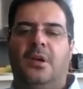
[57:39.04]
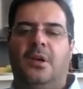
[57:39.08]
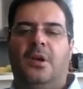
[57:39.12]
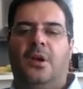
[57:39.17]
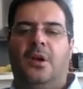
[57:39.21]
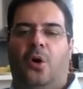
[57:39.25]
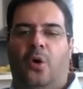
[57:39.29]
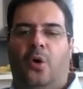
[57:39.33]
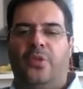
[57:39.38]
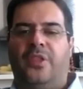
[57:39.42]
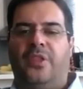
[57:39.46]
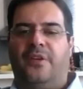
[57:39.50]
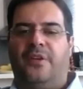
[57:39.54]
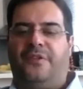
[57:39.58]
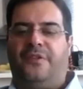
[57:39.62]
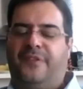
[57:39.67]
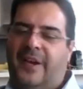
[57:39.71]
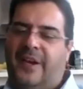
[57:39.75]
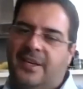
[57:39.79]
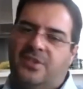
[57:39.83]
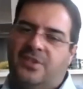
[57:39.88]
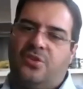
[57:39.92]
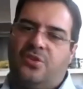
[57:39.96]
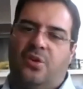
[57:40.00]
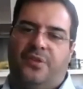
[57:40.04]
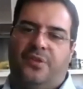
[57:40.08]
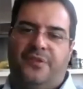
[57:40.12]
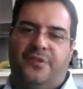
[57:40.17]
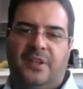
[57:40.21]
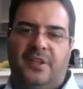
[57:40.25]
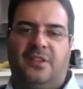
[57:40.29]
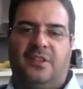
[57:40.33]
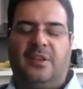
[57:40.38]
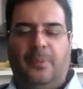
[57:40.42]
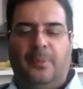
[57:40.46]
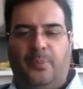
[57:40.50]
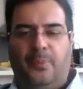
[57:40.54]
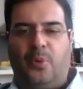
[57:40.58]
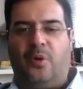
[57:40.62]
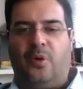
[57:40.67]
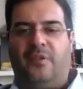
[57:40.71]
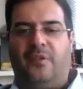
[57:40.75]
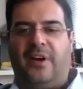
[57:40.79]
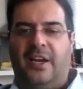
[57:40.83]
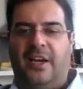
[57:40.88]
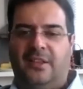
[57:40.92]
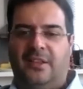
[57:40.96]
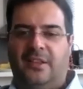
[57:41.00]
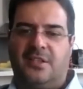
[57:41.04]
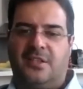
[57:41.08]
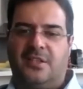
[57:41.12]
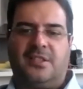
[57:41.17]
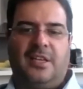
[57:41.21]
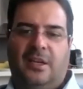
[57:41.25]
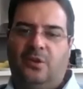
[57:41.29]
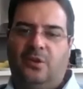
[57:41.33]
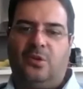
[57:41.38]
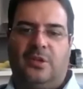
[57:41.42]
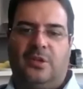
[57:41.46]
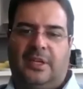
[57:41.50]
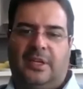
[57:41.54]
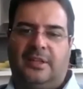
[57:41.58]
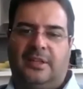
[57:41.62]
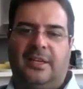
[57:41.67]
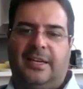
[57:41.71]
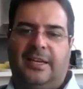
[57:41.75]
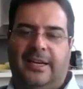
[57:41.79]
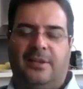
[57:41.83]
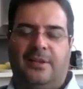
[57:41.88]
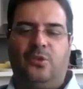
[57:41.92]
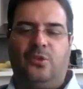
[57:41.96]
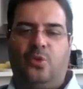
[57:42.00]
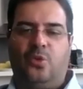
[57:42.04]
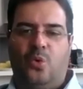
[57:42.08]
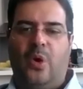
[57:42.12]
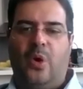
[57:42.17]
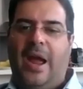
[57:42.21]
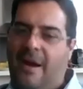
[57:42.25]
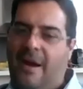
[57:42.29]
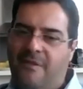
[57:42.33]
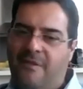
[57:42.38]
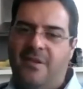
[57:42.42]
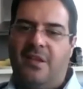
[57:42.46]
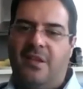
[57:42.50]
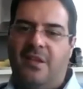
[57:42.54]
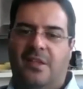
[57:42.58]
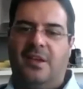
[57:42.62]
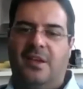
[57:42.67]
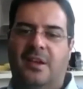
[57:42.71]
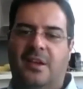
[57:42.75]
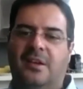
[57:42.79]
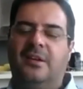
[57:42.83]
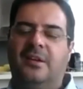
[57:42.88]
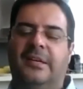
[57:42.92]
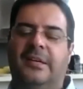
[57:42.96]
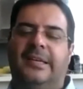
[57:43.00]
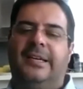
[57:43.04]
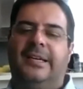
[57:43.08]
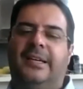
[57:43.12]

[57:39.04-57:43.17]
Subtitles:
on the face of it, the providers tell you that they can do everything,